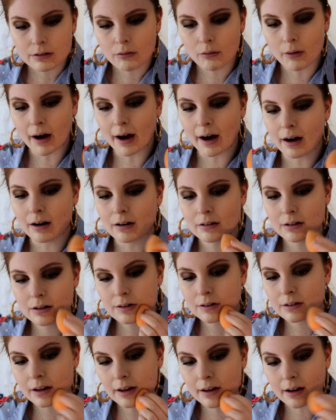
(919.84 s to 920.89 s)
Wow,
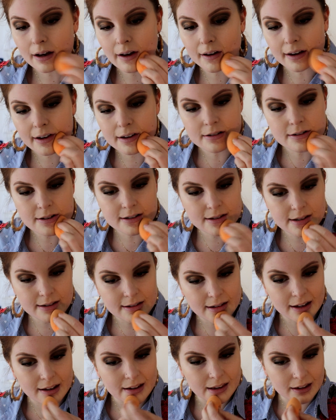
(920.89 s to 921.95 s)
like I can just
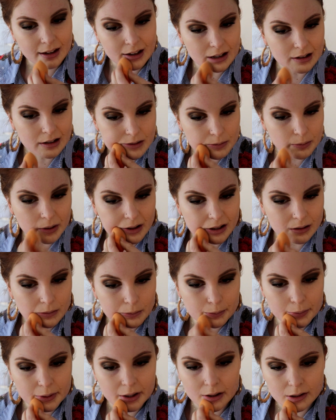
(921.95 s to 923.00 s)
see this being
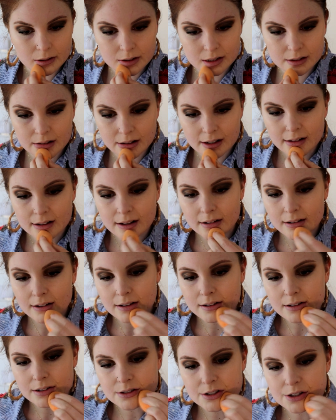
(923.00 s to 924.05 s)
built
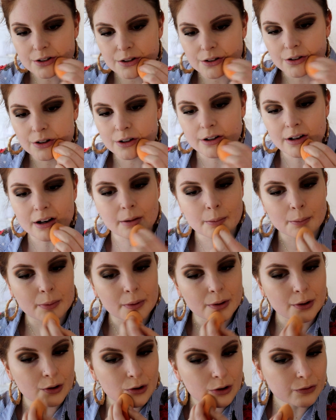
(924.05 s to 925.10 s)
to a
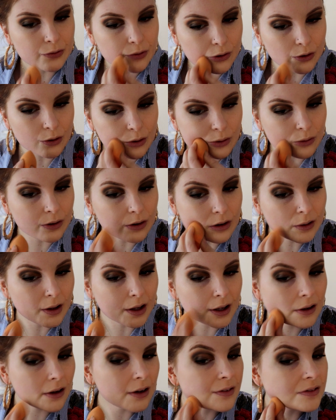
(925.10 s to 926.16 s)
beautiful,
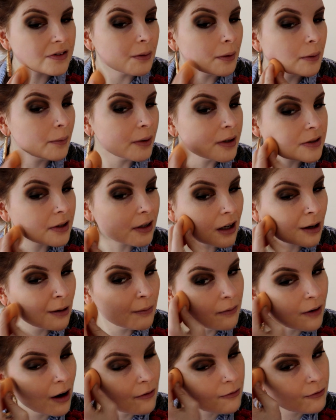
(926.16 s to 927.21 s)
like if someone wants like
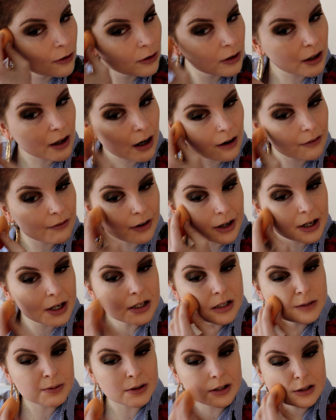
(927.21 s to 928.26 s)
a fuller
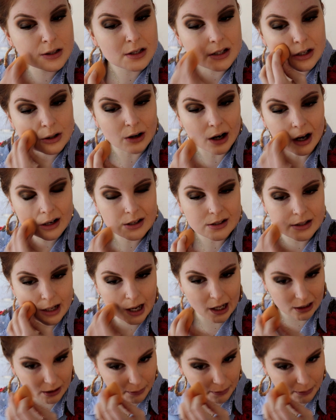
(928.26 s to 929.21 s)
coverage but still has the